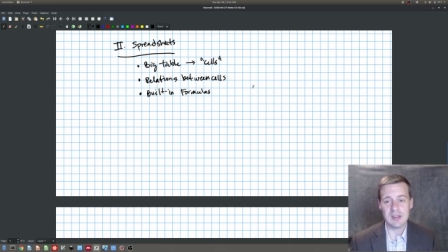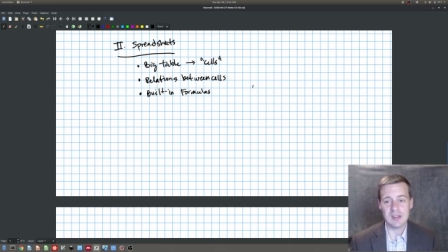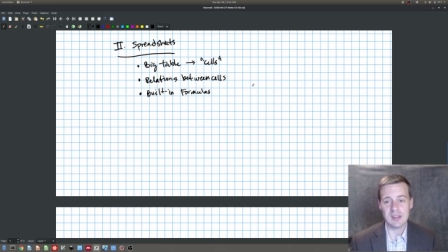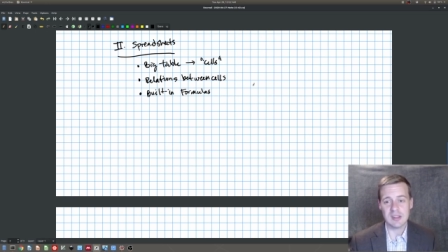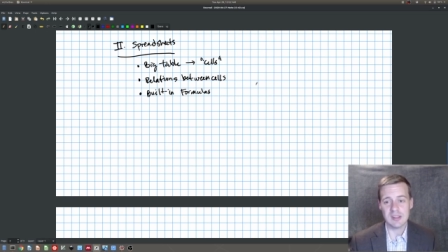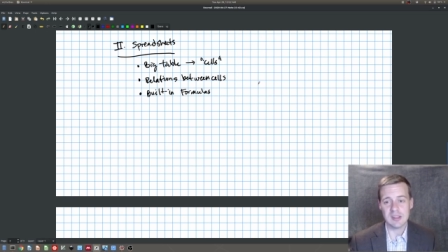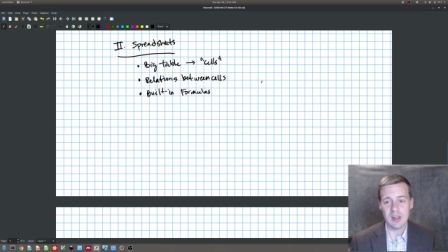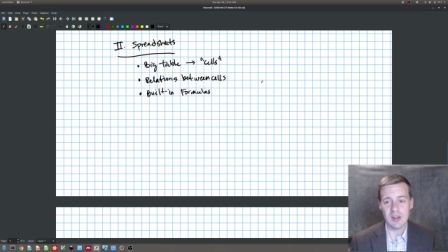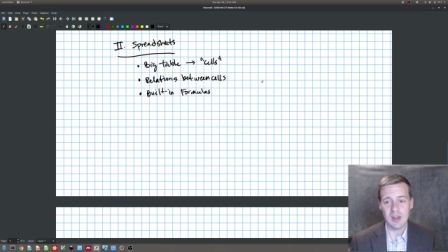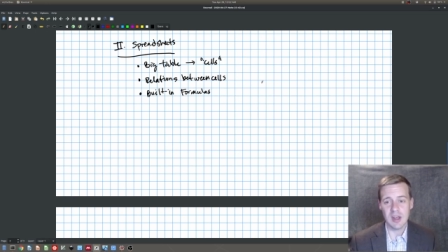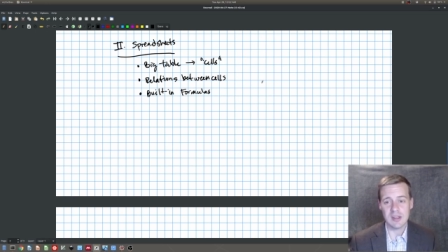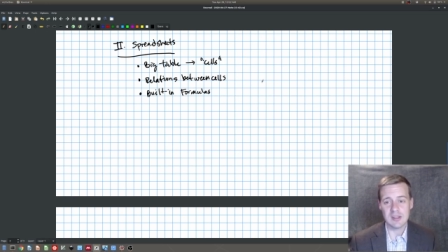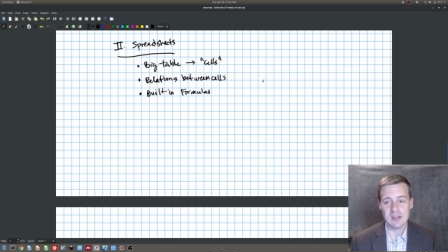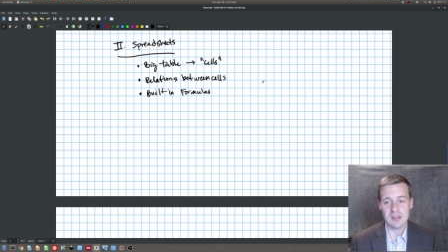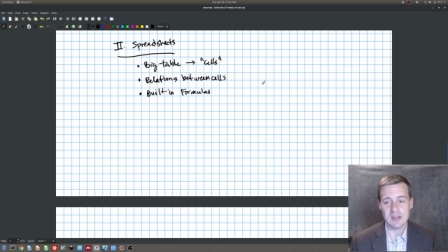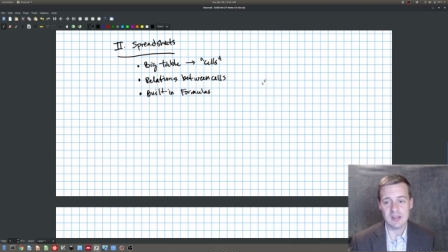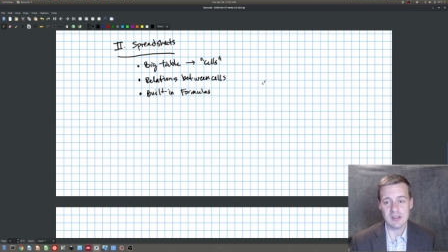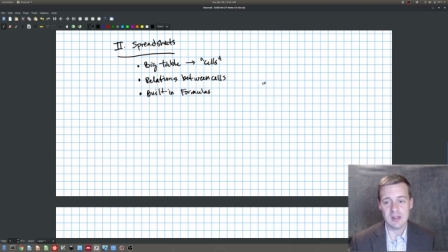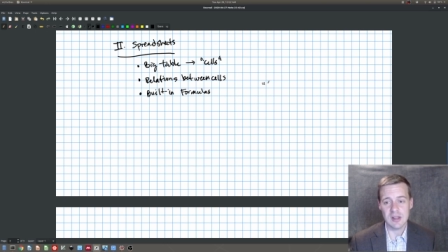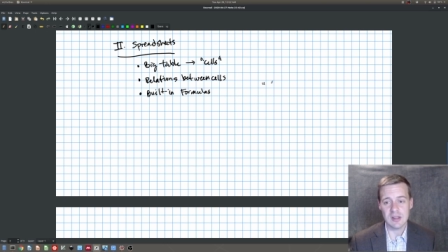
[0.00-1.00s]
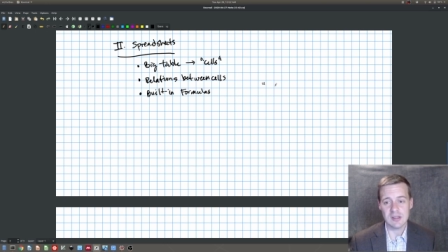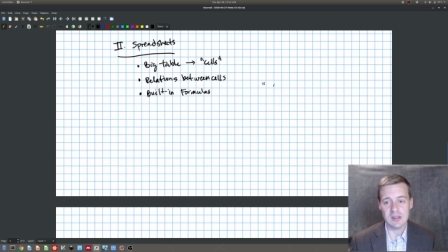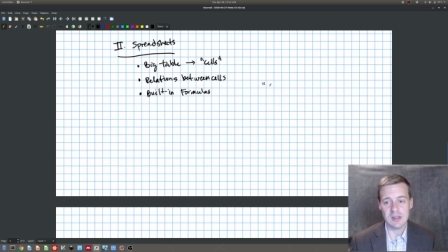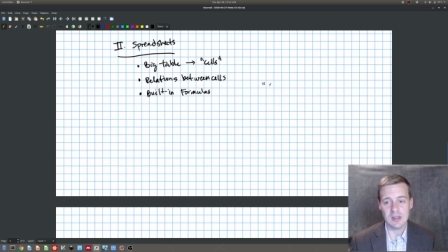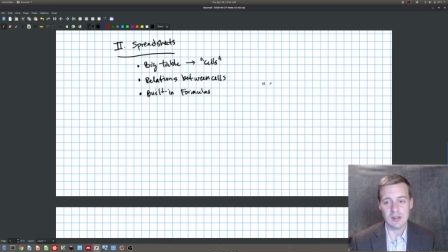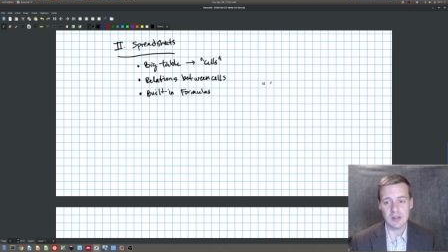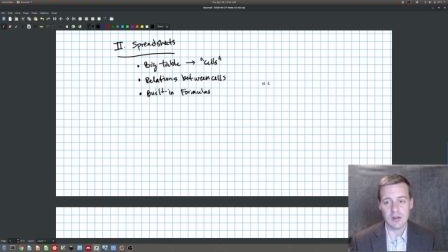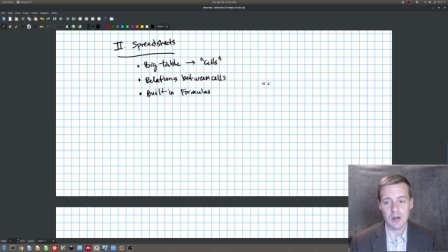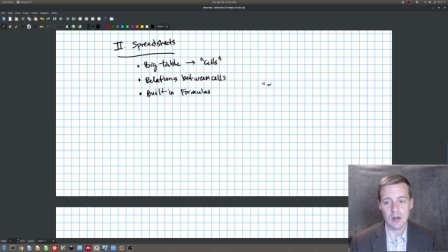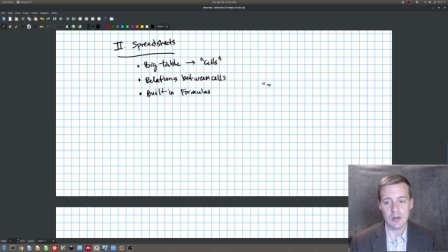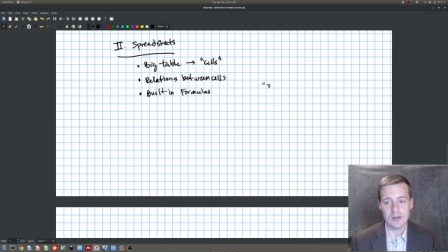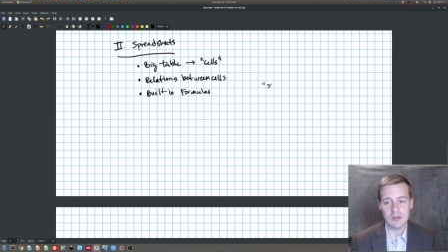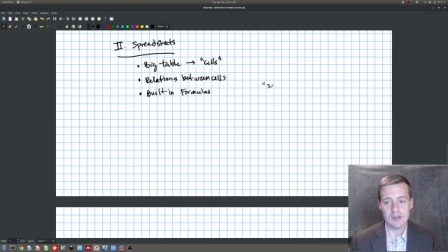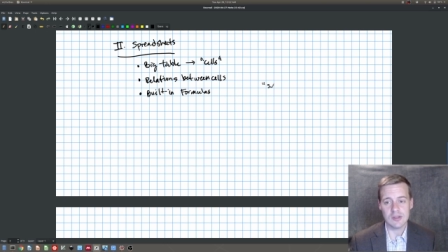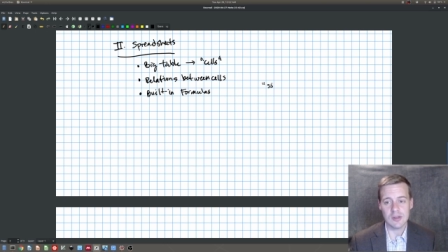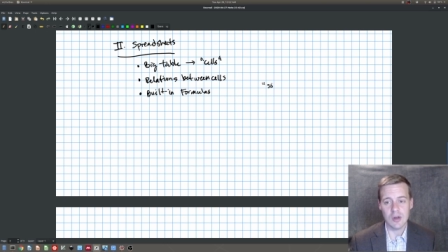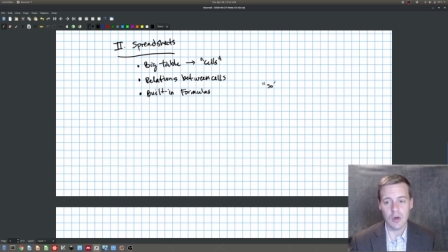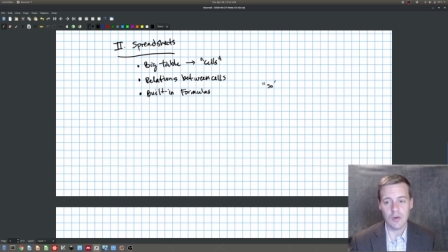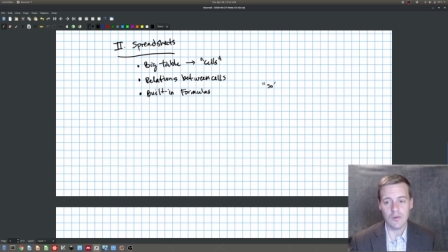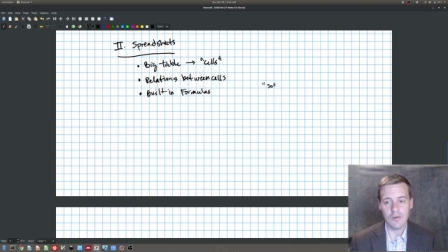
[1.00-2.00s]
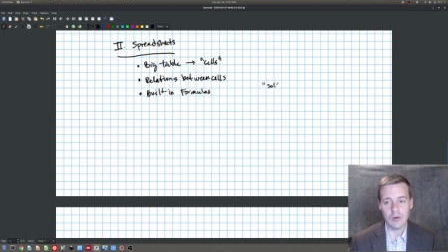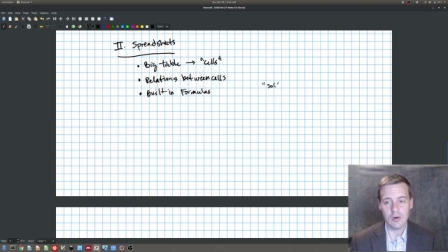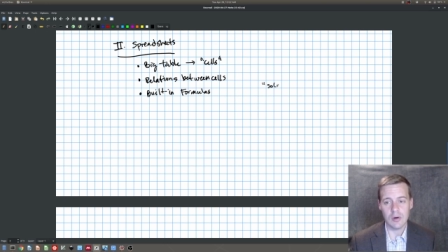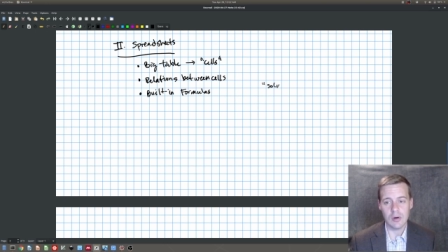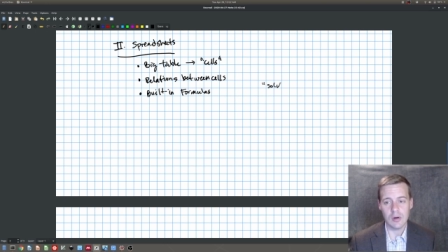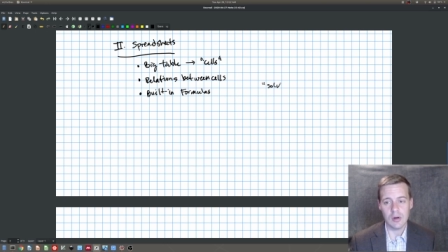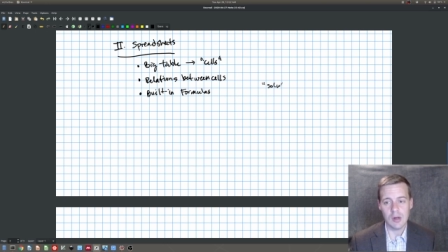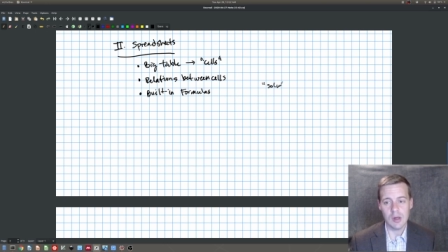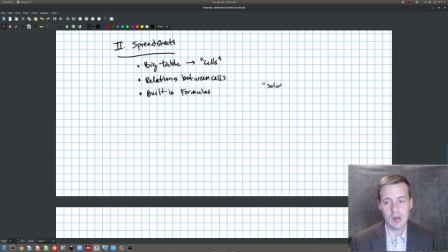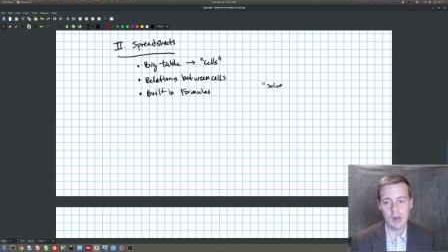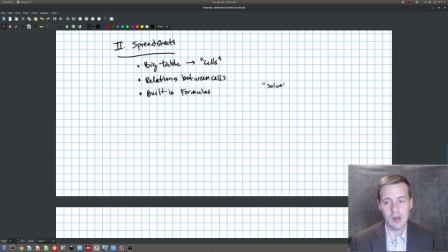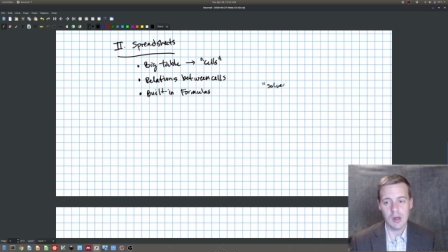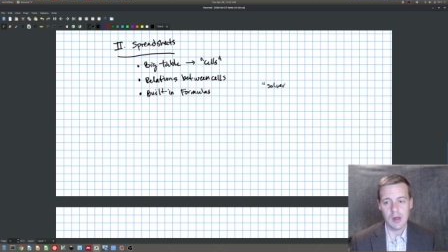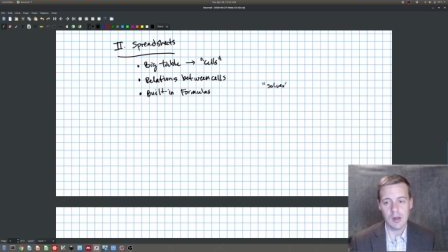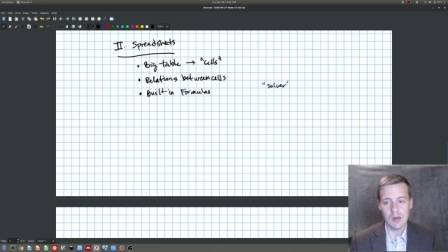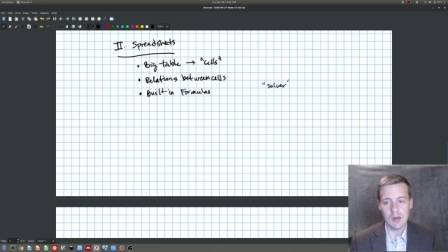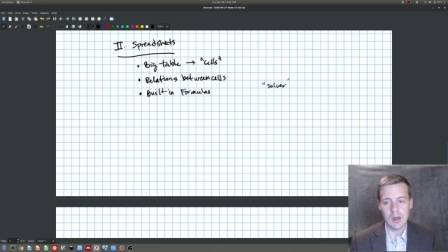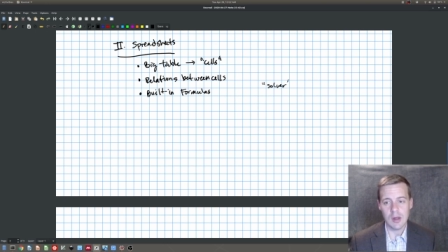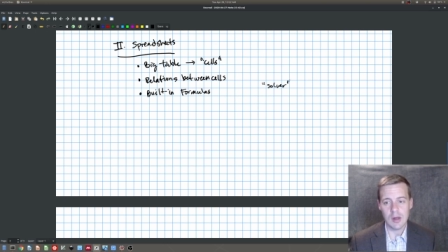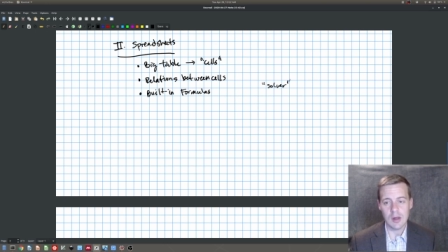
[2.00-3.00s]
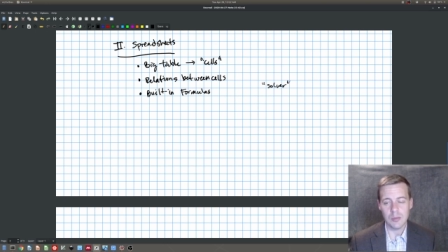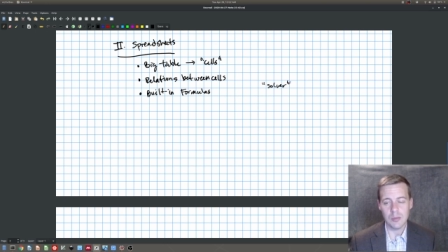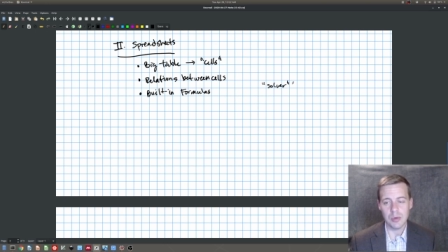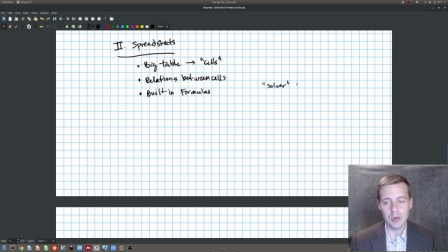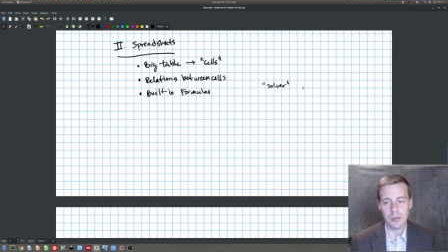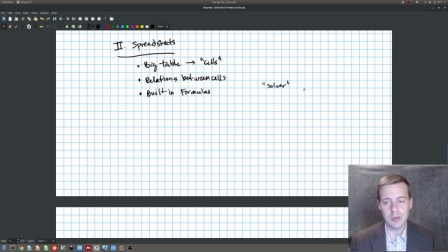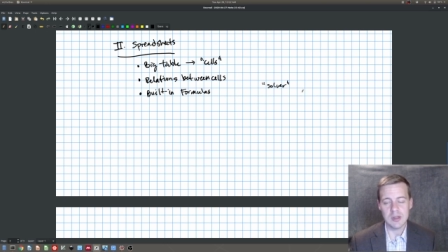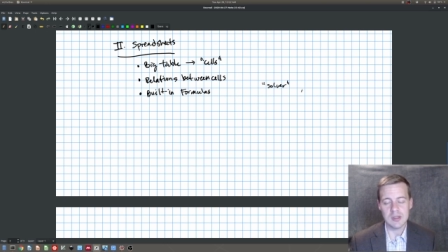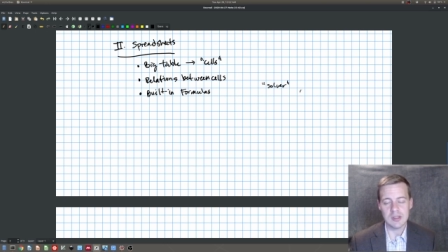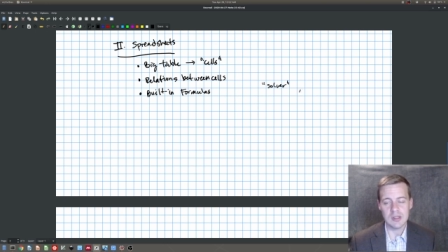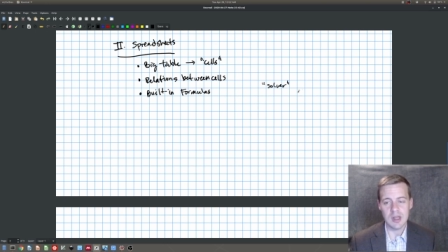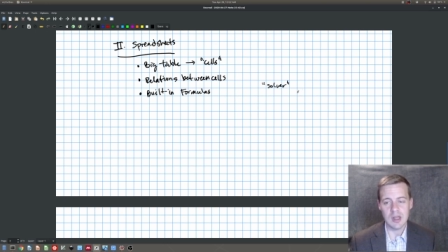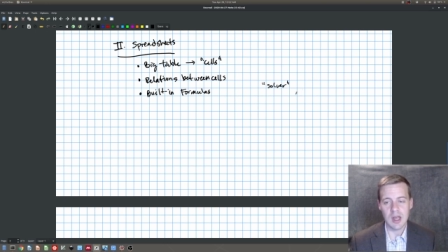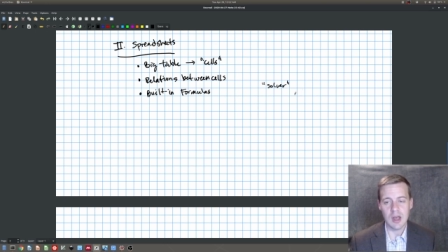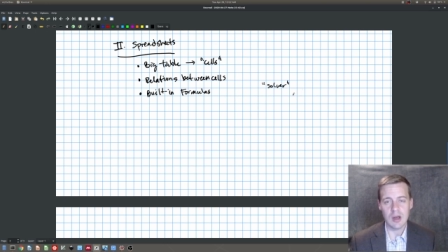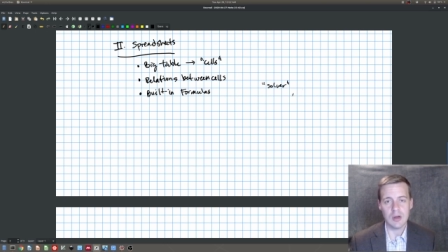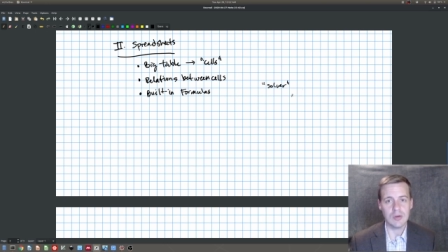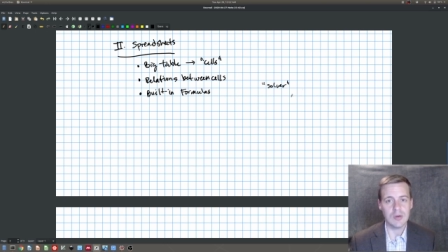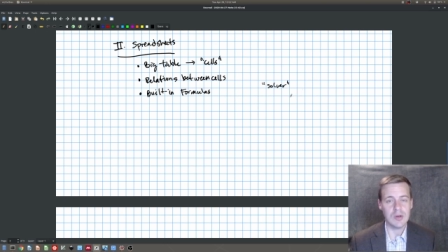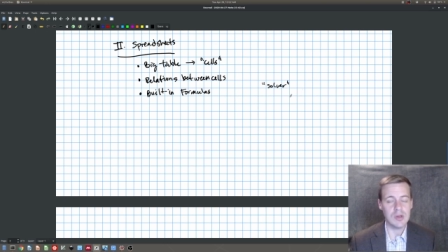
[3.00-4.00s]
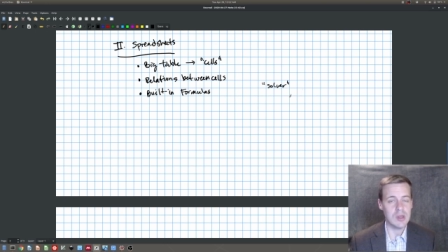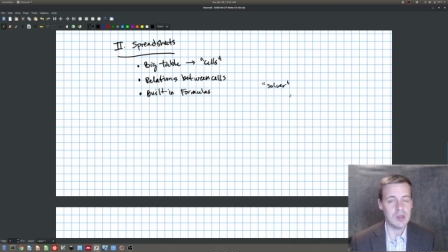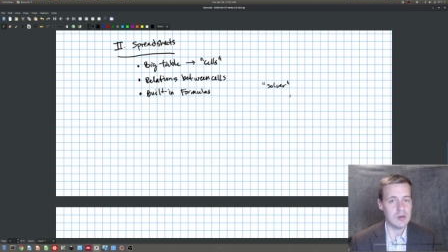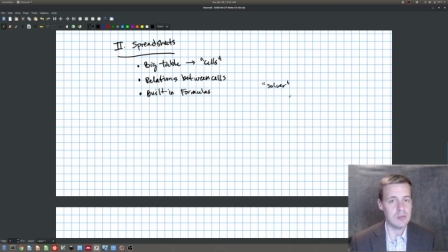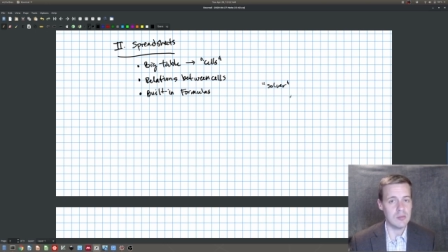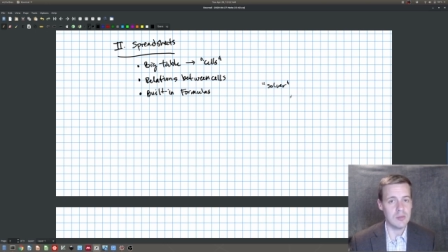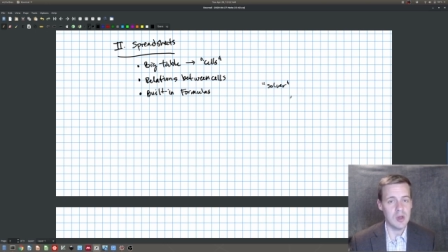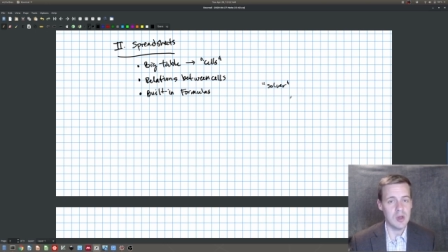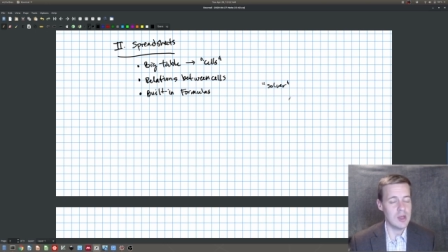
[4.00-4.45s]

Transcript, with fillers: Excel has this nice thing called Solver that implements an algorithm.